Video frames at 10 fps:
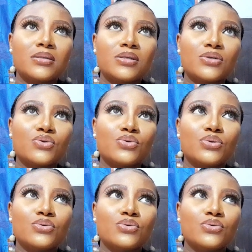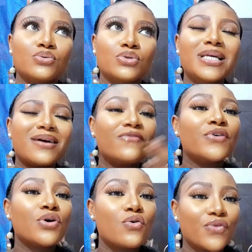to, yeah, for
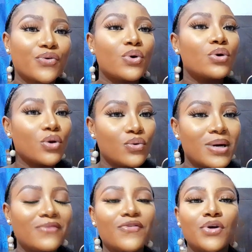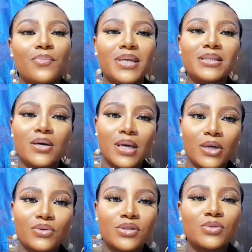your overall look and for your mental
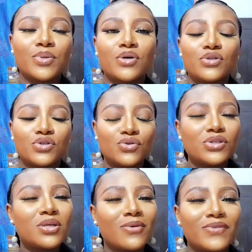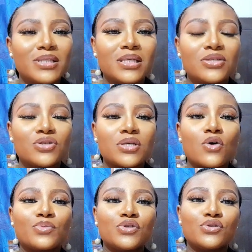health too, because doing some of these things just
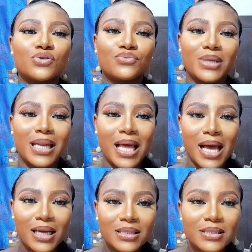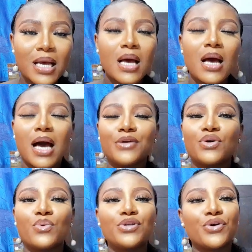helps you to relax.
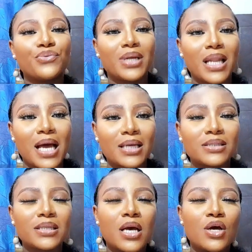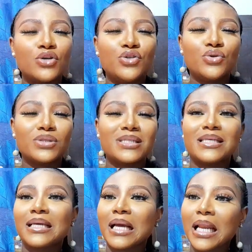And when you're relaxed, you're
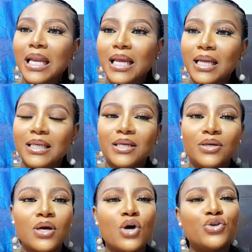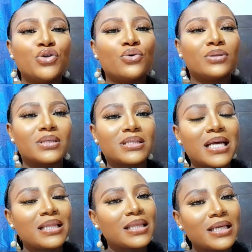seeing clearly, you
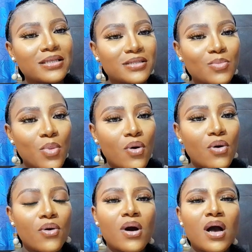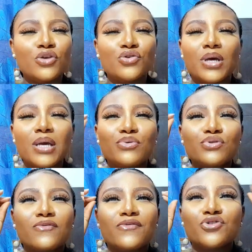understand things more, you're able
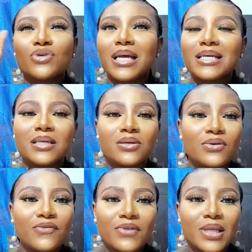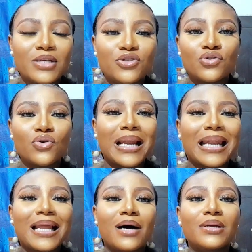to visualize a lot of things, you're not
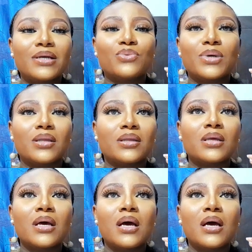clouded with